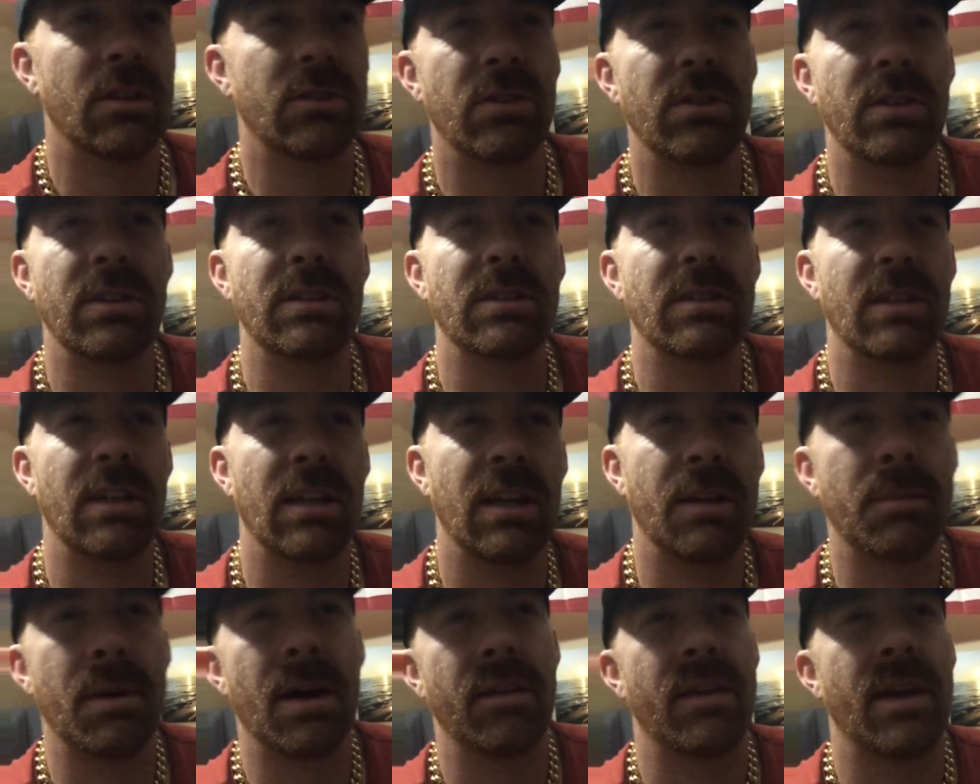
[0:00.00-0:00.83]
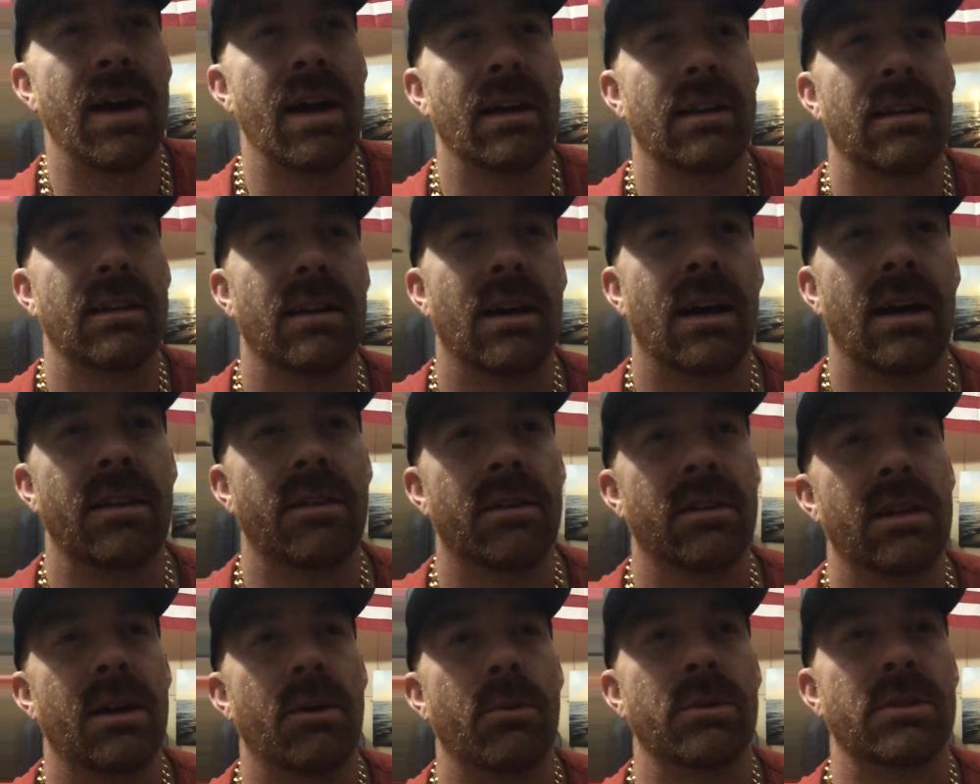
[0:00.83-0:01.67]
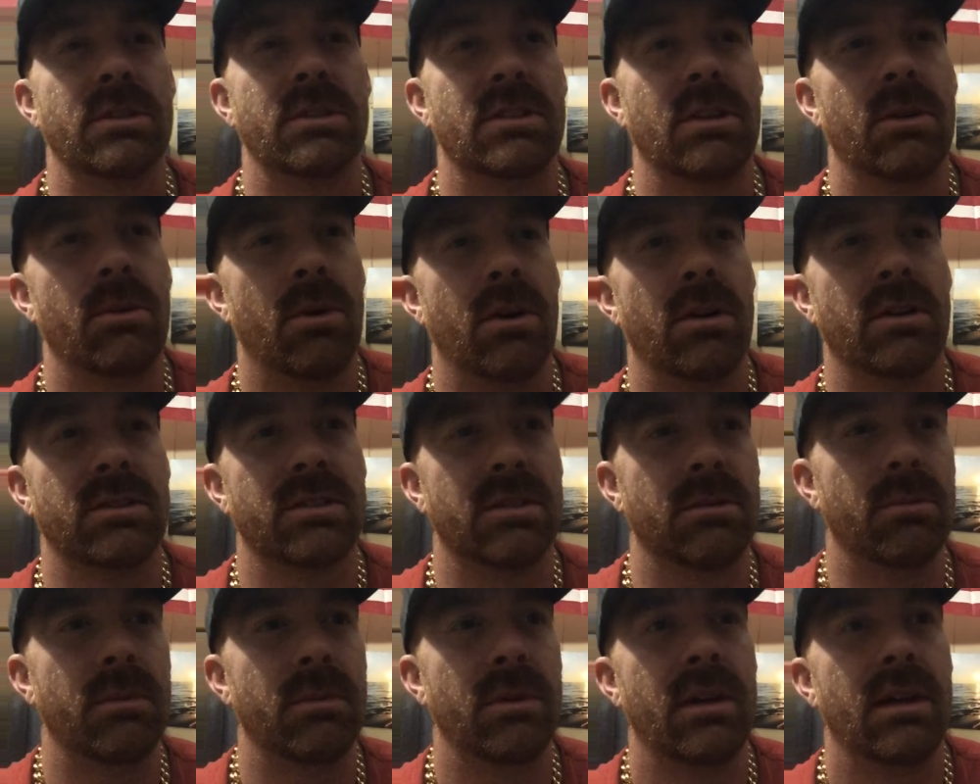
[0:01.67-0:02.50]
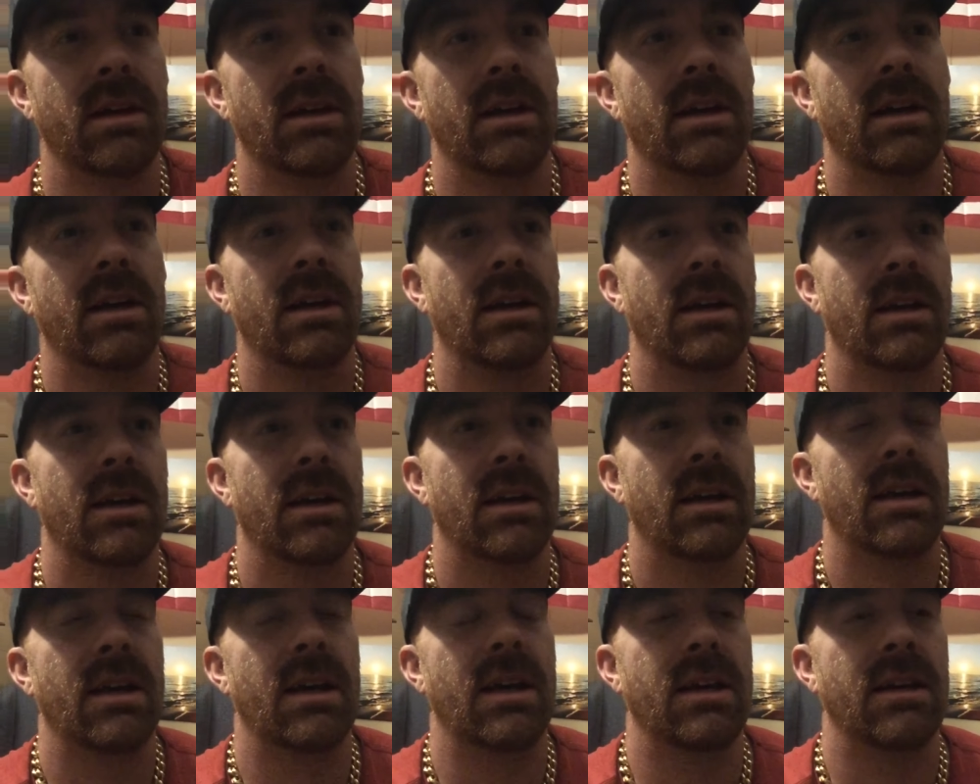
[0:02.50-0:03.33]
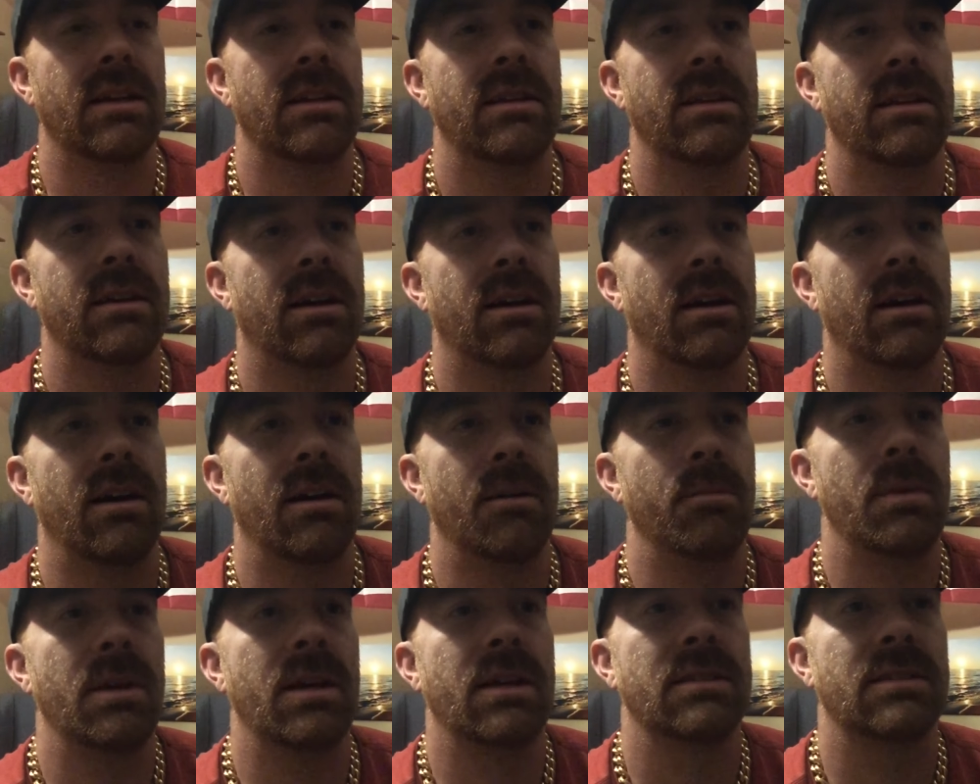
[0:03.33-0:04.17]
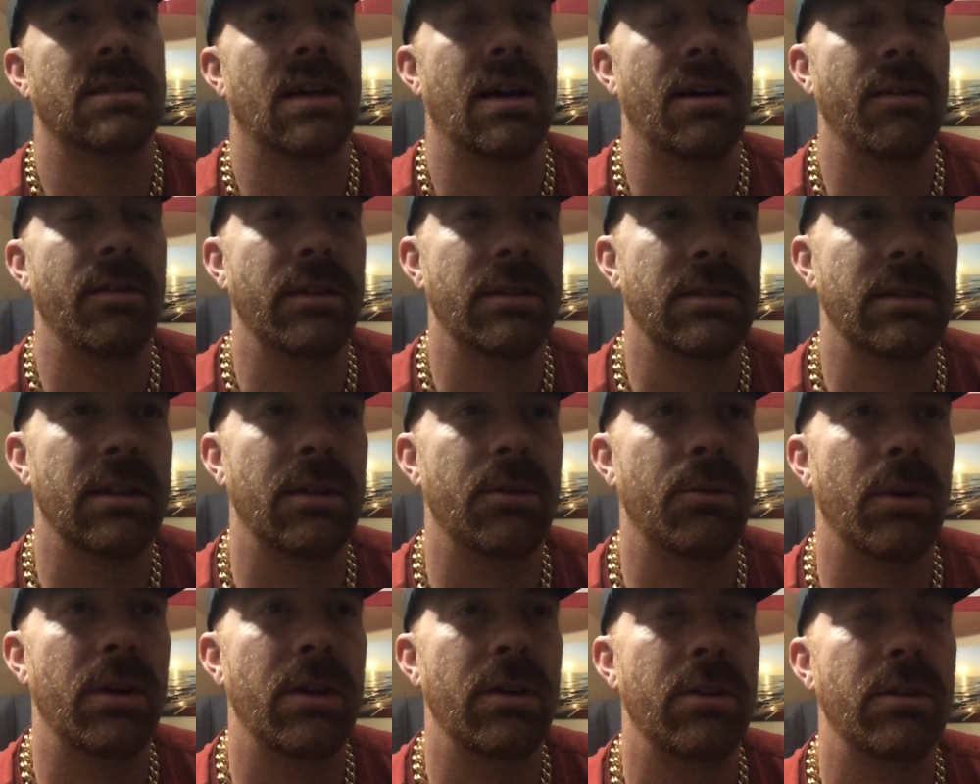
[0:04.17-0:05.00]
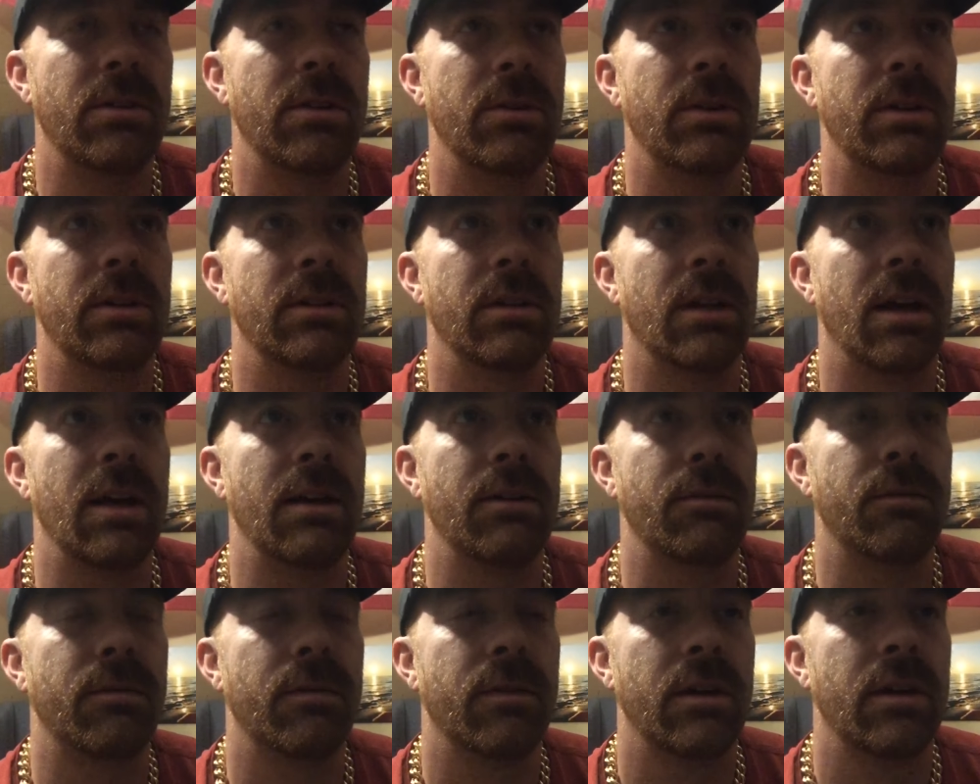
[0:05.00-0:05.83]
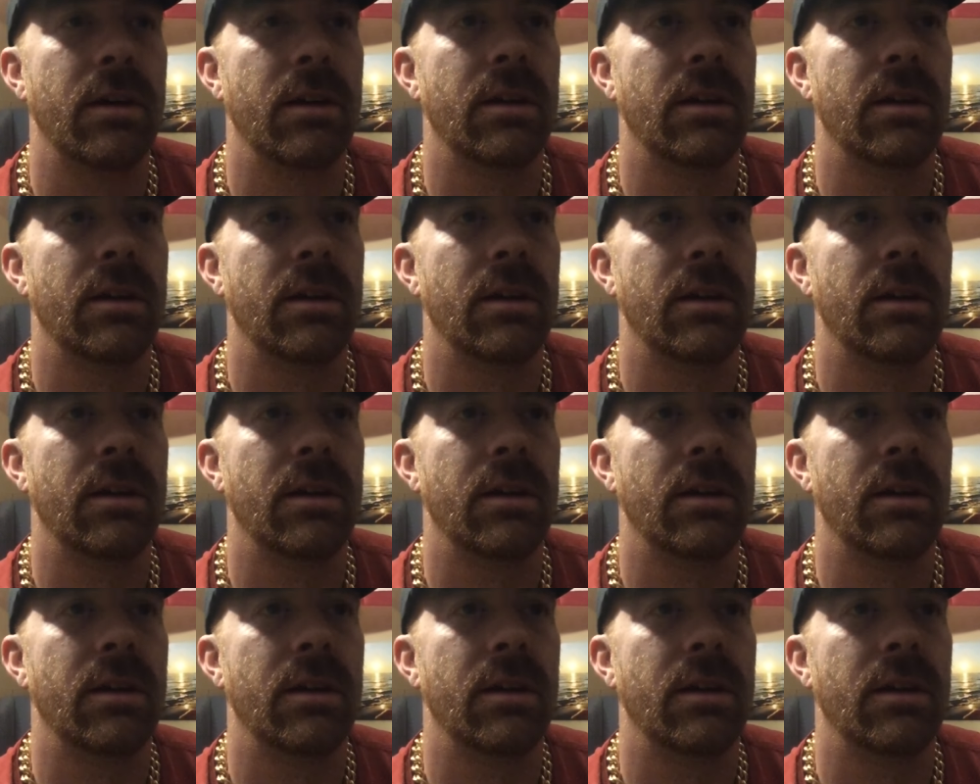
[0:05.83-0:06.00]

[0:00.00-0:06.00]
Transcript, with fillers: So just think about that. I thought that was so awesome. And um, because obviously what you do in life,